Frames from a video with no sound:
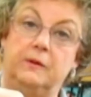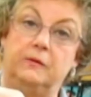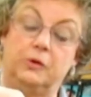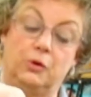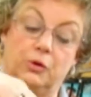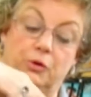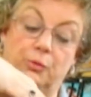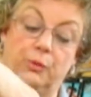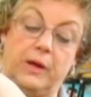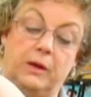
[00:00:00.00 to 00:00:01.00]
is going to
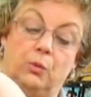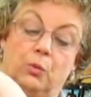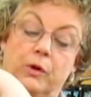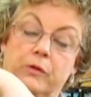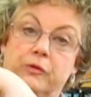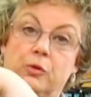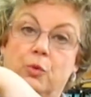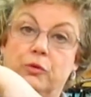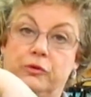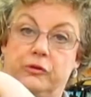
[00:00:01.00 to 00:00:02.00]
direct where the
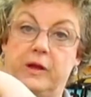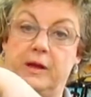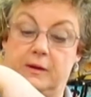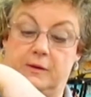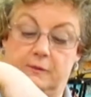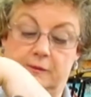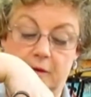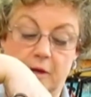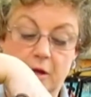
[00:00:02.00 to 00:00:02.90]
horse's head is.